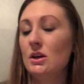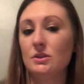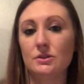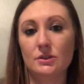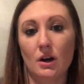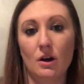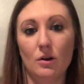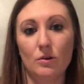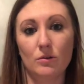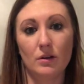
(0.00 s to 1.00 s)

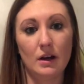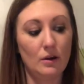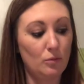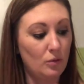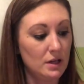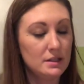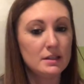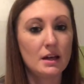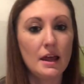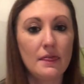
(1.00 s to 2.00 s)
So
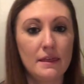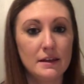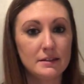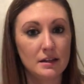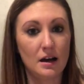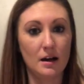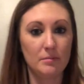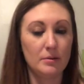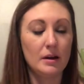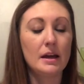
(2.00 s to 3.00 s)
once this cup